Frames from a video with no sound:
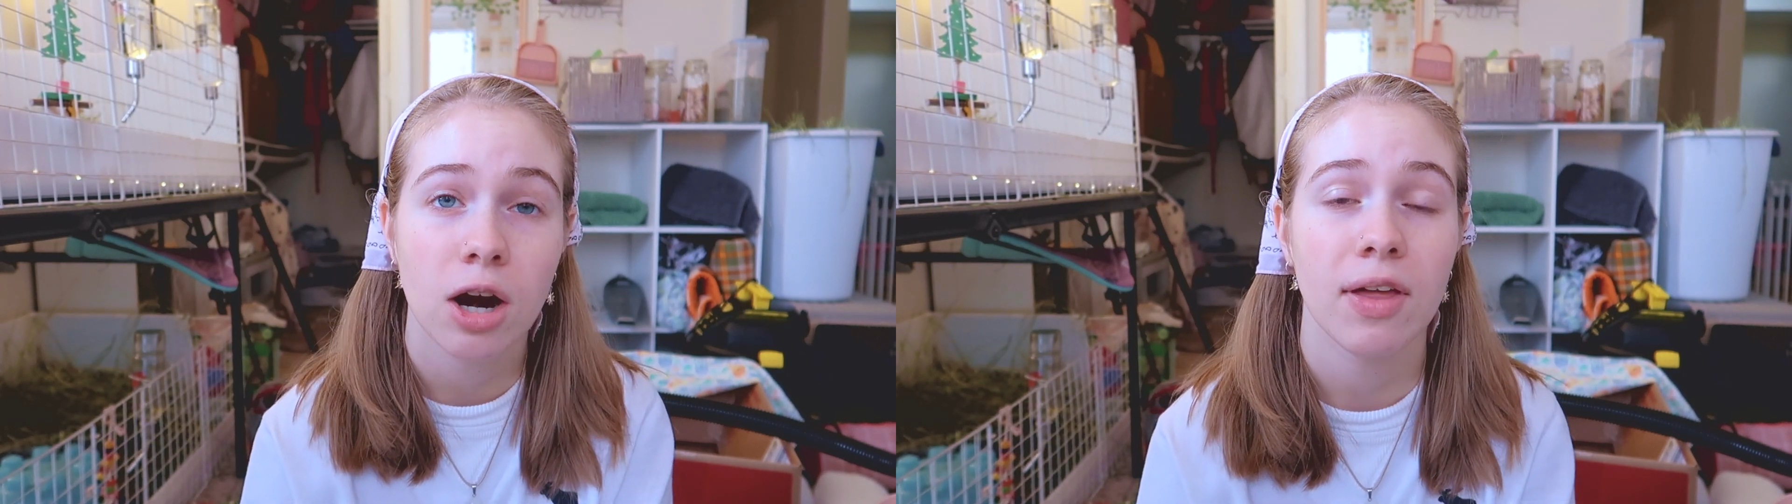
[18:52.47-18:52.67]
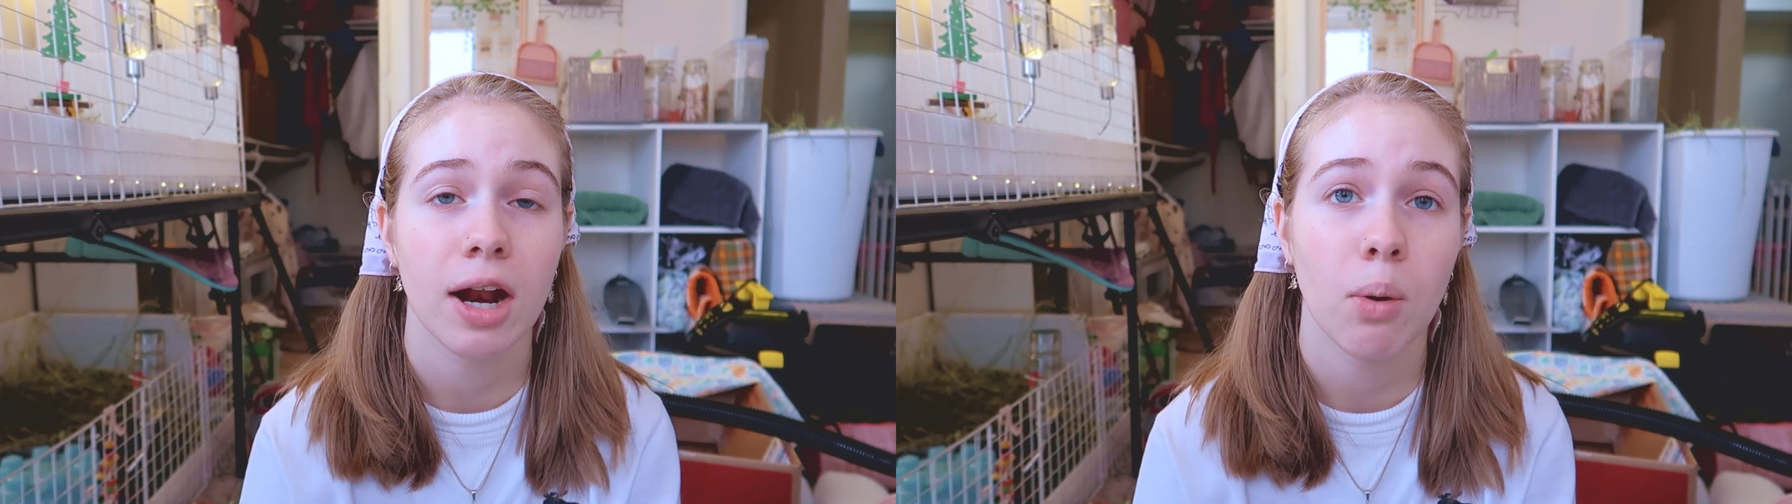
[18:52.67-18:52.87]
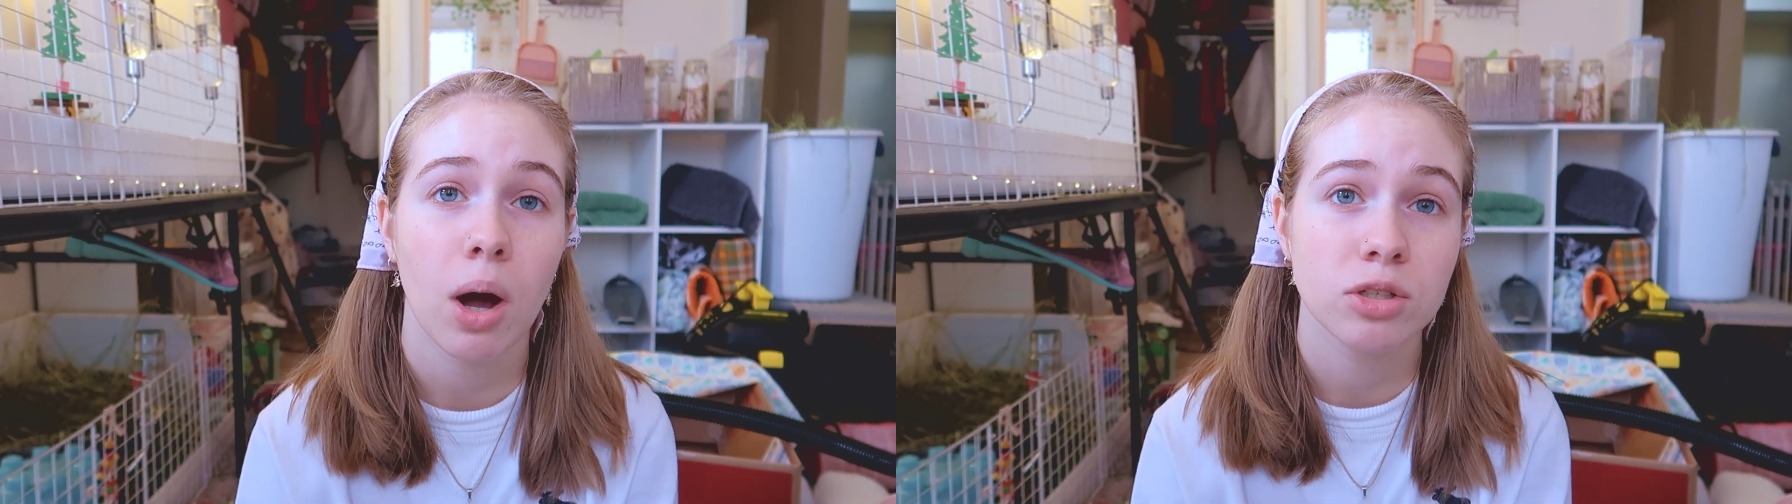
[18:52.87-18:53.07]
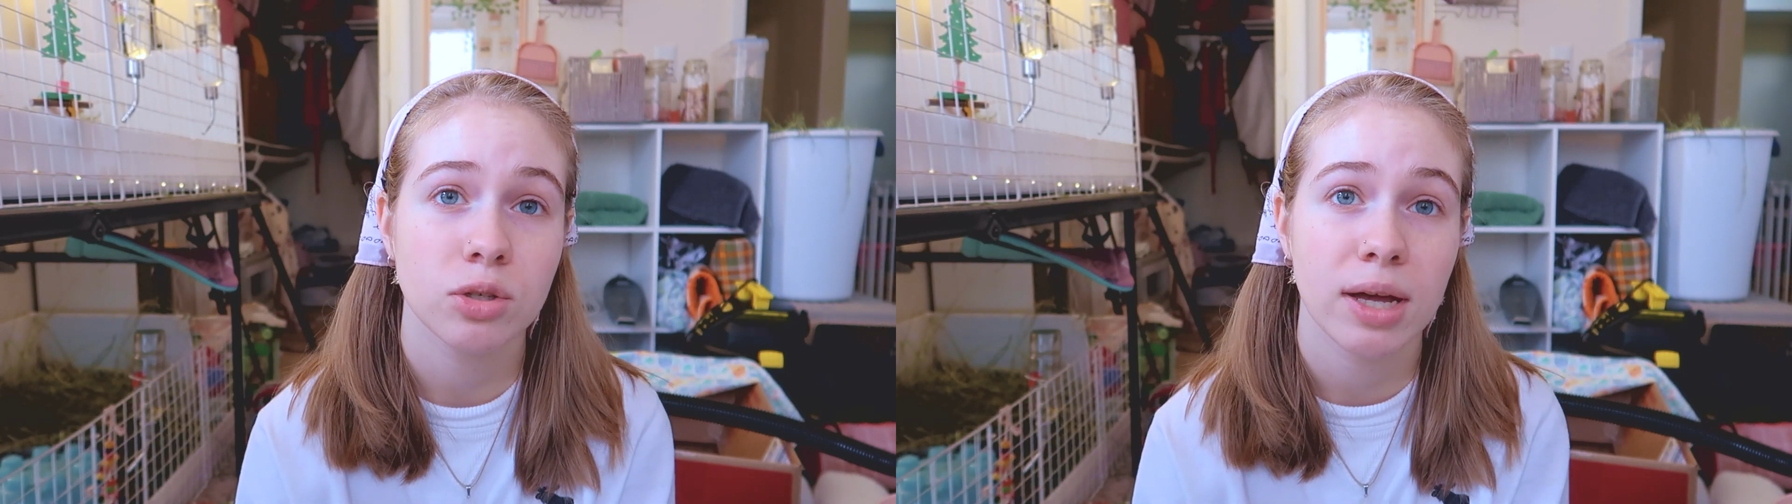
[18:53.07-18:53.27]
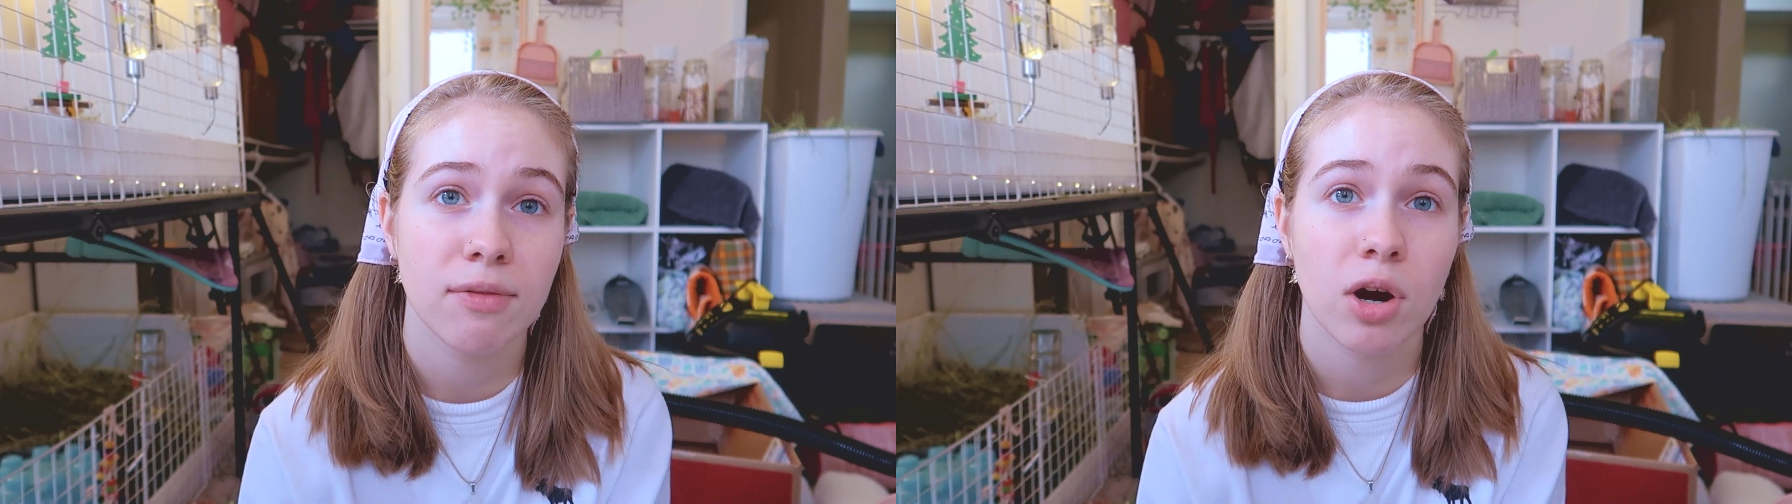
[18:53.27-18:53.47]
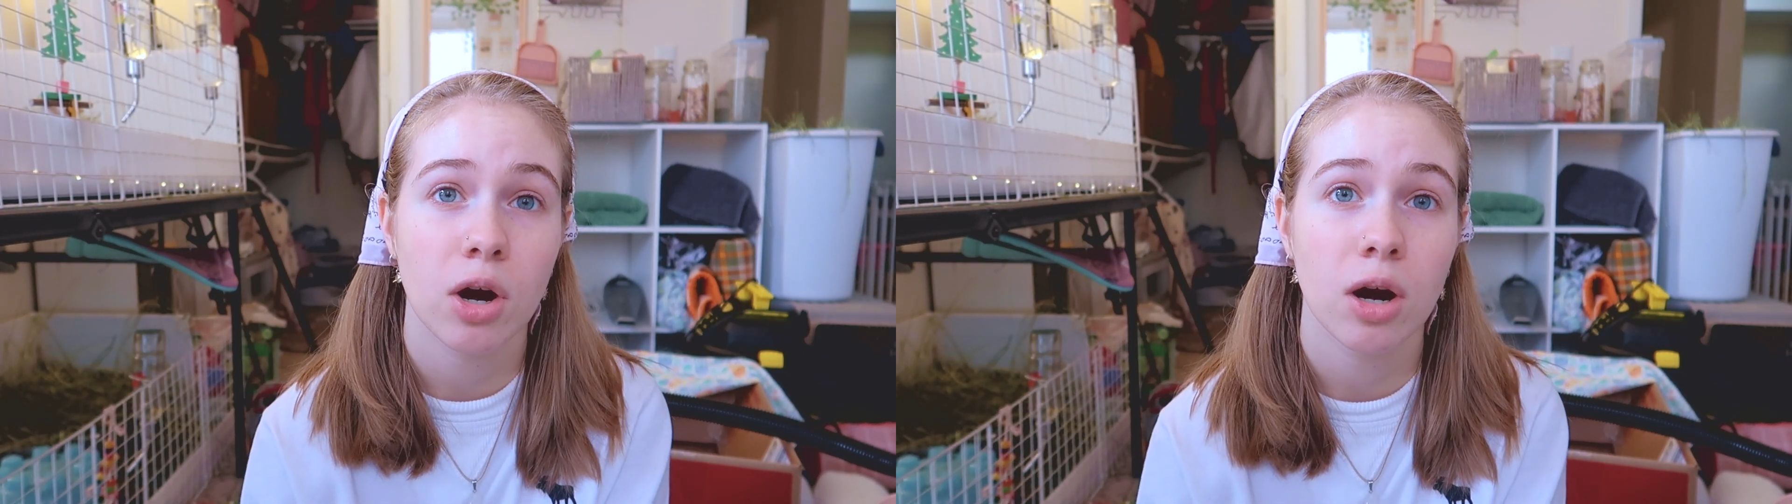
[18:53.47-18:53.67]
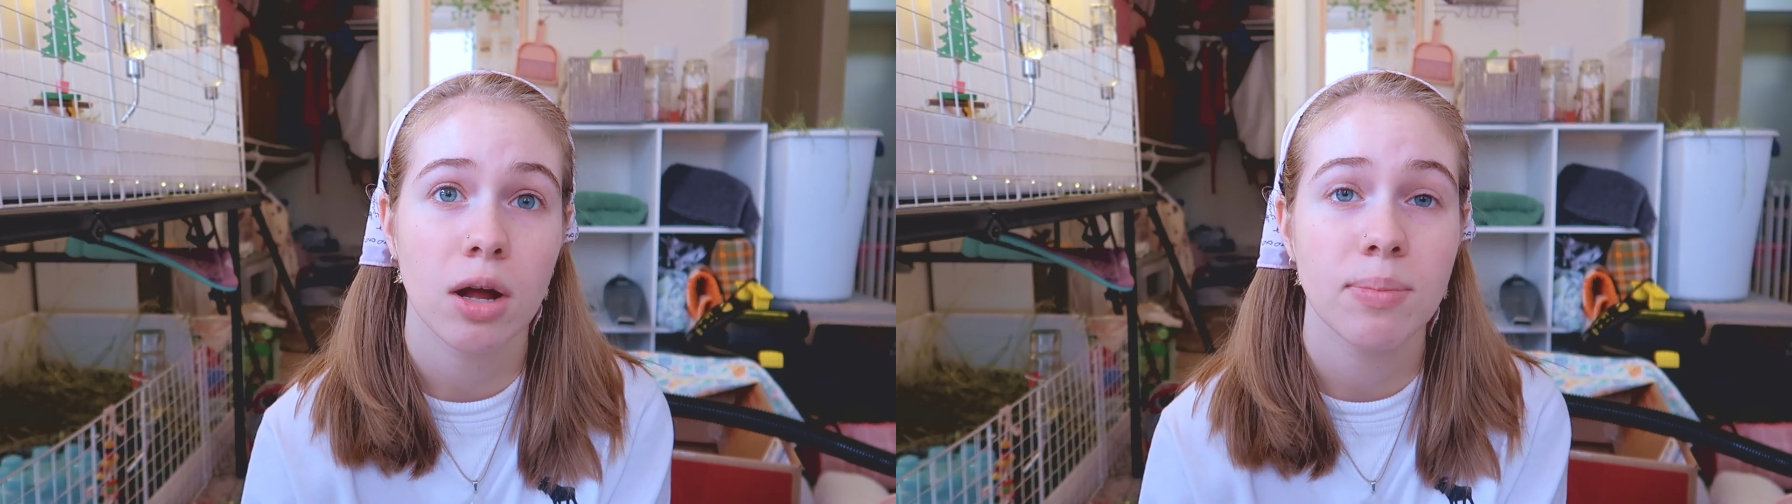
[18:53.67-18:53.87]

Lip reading: and then I will also give her